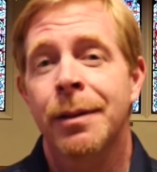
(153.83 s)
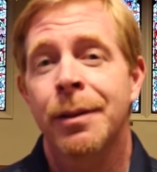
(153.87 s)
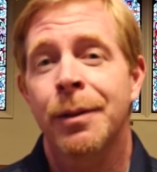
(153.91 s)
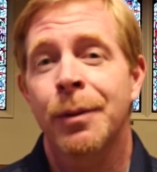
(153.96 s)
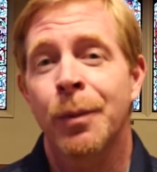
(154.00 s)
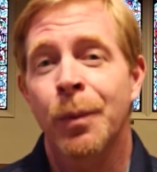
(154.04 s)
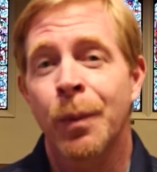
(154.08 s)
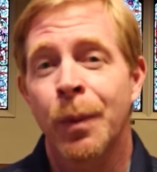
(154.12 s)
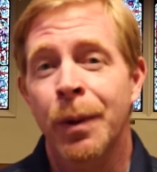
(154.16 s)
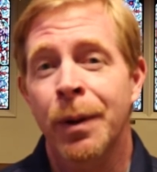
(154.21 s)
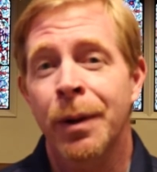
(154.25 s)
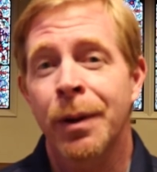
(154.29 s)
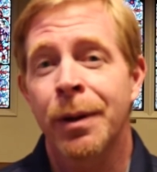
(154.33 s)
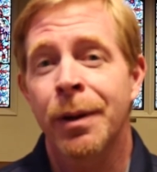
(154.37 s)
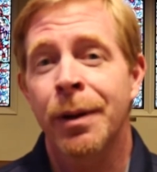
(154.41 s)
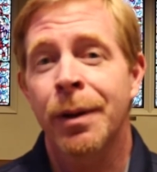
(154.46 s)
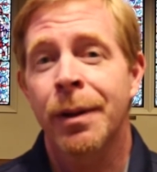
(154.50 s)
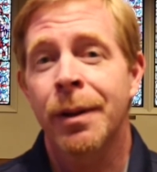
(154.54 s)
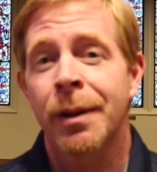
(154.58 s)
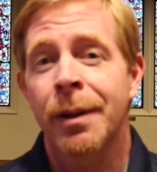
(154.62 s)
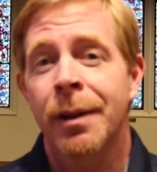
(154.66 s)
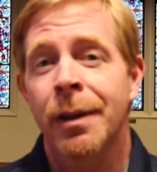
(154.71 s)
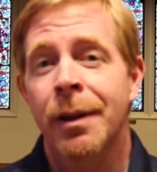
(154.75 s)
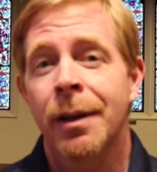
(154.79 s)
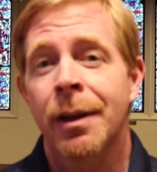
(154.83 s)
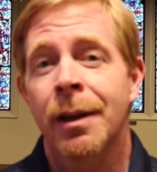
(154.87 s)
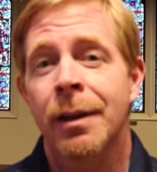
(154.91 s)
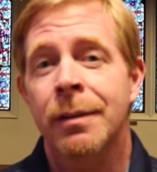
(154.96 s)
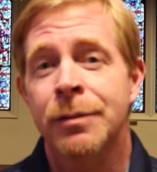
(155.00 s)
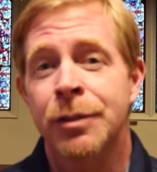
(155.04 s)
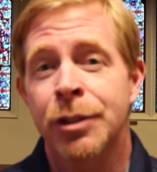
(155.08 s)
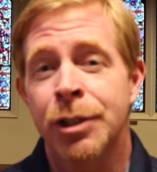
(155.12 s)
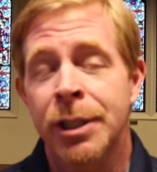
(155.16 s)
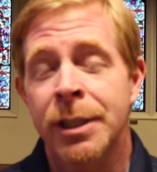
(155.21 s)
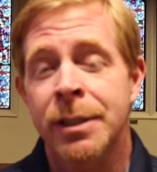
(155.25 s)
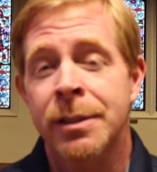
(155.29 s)
the word
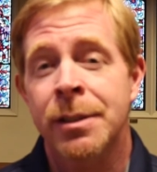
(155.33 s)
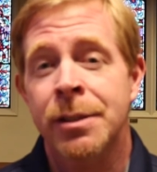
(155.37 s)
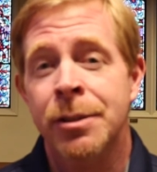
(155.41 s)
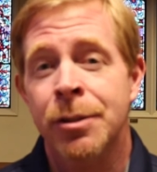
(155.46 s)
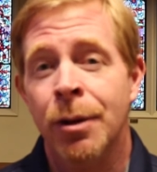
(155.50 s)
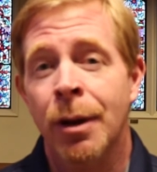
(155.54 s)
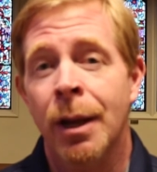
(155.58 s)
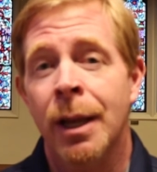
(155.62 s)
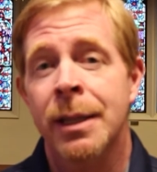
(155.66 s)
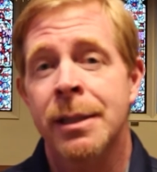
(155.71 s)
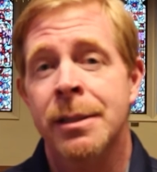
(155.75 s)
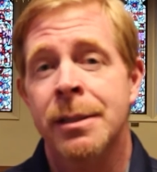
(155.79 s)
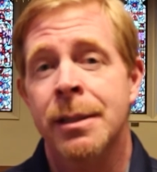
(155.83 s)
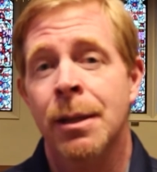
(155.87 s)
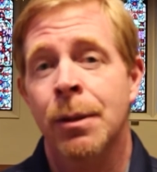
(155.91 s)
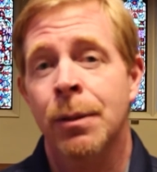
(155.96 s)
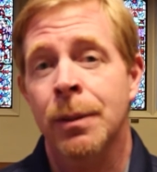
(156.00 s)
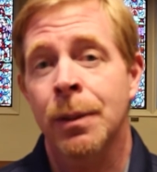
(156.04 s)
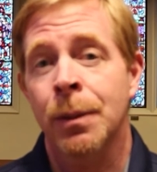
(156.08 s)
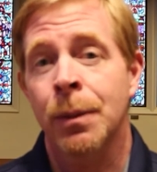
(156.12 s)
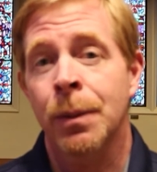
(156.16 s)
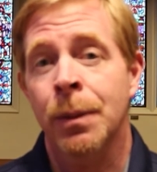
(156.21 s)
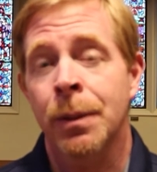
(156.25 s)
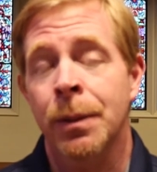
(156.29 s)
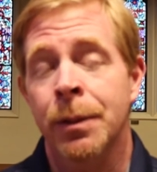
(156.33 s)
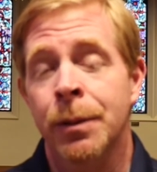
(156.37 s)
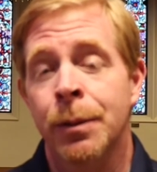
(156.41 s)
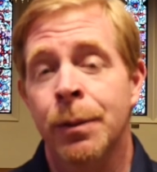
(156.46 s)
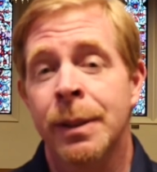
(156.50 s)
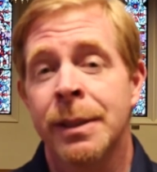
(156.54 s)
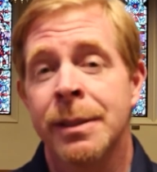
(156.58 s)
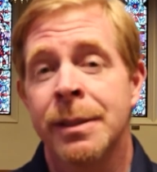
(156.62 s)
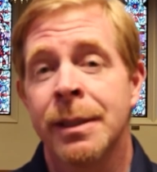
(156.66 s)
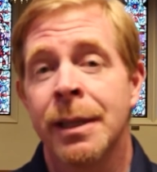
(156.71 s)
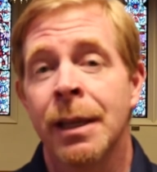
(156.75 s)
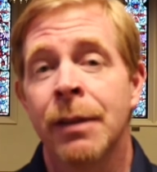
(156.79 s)
of Jesus Christ our Lord, who
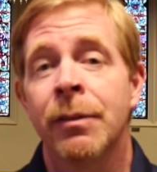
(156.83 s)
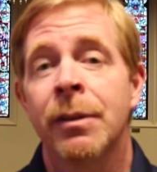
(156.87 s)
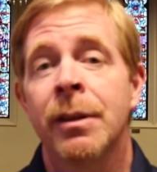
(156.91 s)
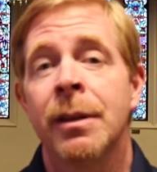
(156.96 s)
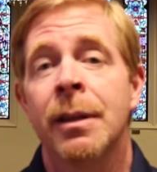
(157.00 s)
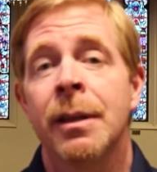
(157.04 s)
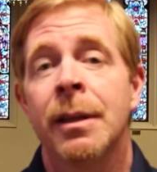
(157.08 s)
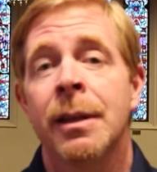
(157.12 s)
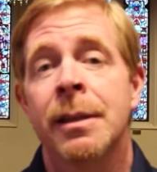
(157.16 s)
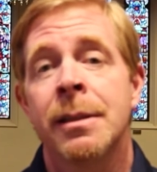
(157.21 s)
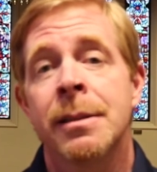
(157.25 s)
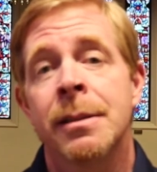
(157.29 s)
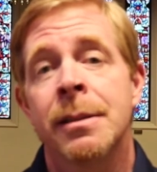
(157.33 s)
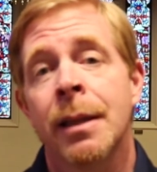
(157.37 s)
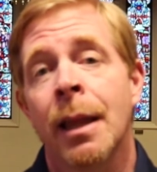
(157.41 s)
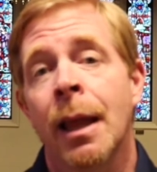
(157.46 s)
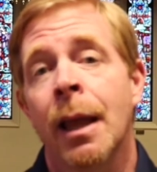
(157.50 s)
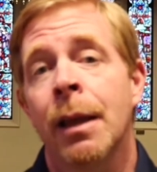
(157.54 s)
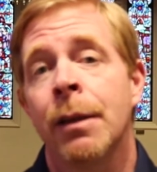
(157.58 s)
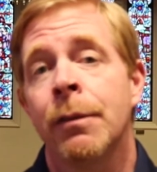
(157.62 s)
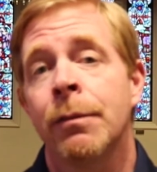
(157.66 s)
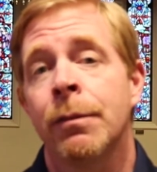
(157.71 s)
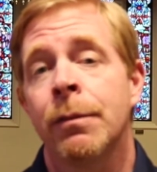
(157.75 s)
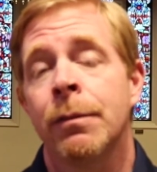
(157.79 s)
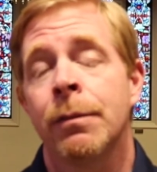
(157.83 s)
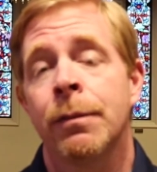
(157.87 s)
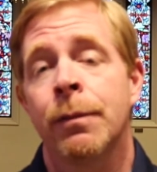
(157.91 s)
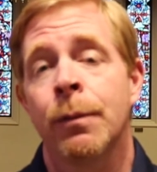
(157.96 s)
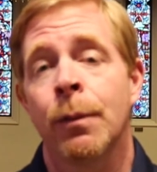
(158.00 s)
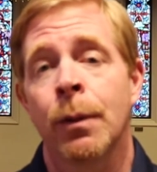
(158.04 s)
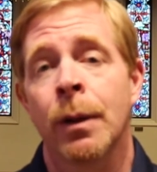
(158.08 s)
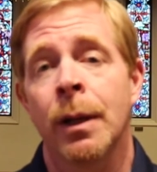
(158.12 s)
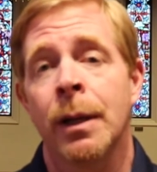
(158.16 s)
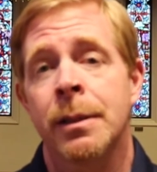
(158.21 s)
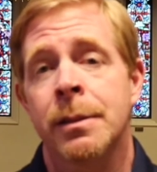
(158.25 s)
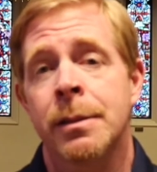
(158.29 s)
has given his life
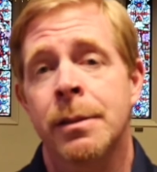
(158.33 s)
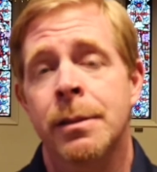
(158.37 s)
for us.